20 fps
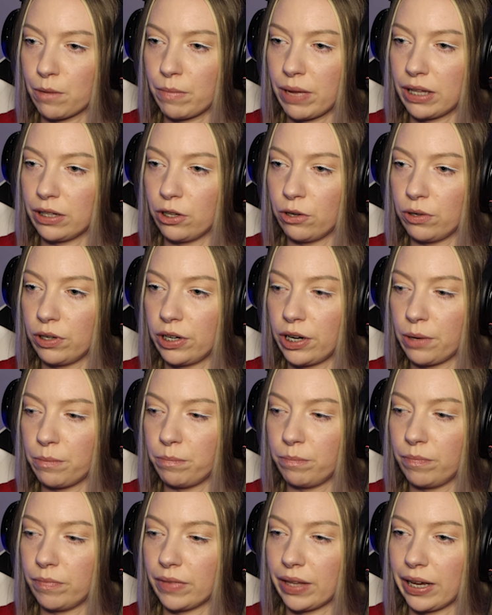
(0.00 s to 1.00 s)
am I loaded up?
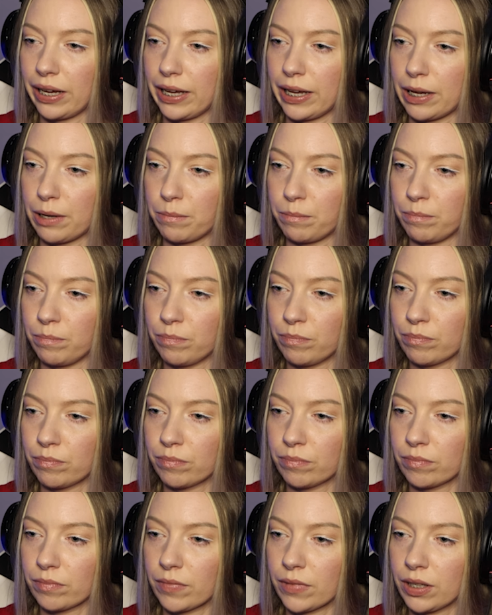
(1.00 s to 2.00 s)
I am.
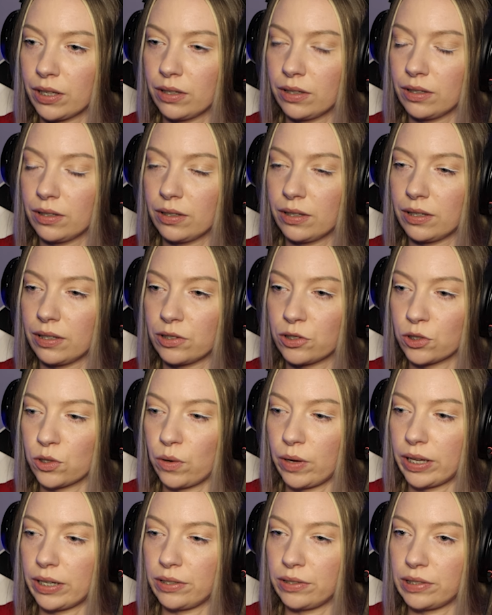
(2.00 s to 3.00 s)
Let's
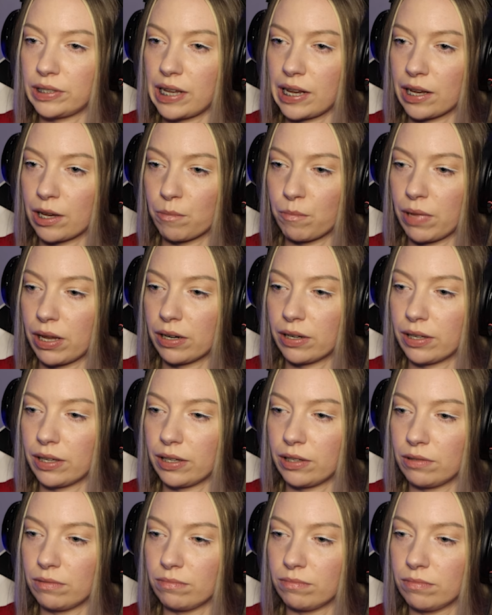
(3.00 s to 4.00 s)
go ahead and take a med
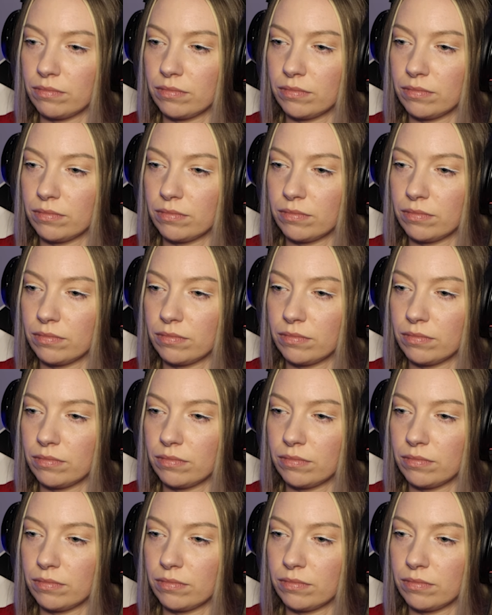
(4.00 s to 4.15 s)
kit.